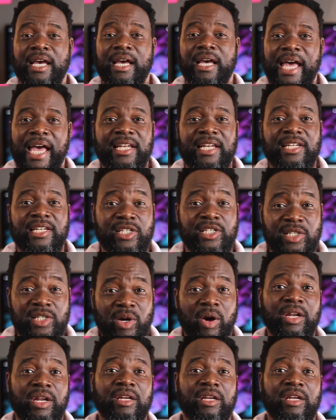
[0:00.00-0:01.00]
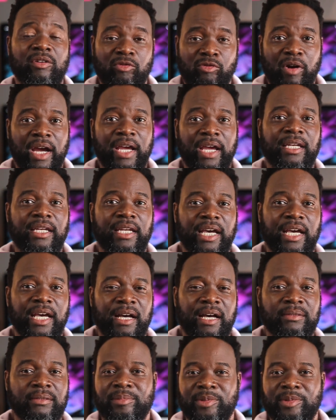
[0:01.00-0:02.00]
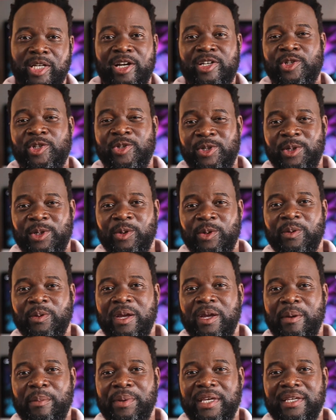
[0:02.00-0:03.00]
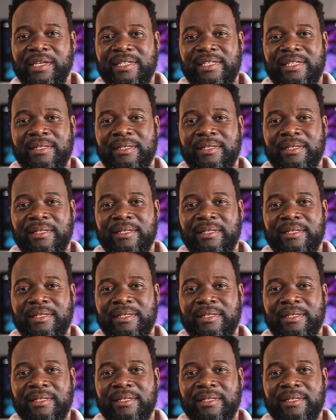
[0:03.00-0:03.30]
and start it right now. Talk to you soon. Peace.